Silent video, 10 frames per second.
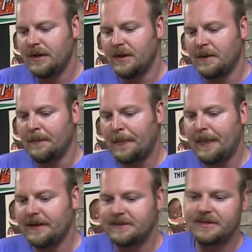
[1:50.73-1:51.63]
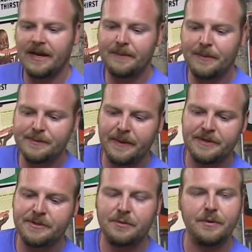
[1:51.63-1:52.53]
At the time, I was
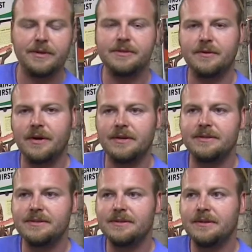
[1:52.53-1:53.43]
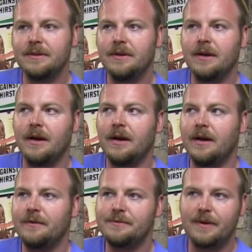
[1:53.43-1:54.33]
managing a restaurant.
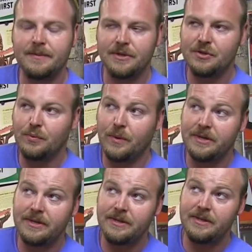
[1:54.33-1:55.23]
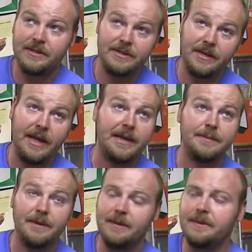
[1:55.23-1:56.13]
I was probably like 28
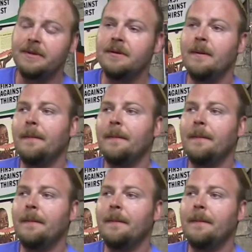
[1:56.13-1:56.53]
maybe.